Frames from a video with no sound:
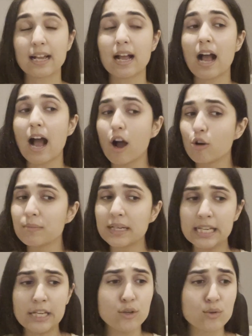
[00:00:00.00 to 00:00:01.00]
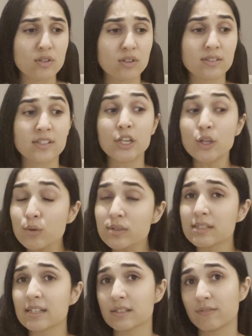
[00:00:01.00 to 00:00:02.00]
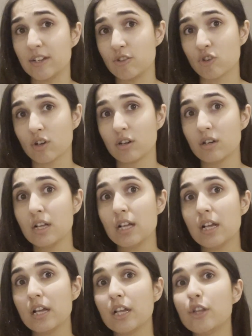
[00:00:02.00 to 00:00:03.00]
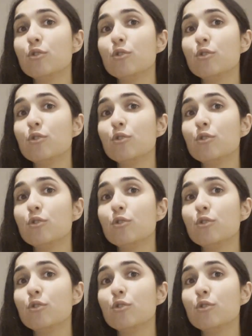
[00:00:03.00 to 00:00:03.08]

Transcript: how many users use this feature? You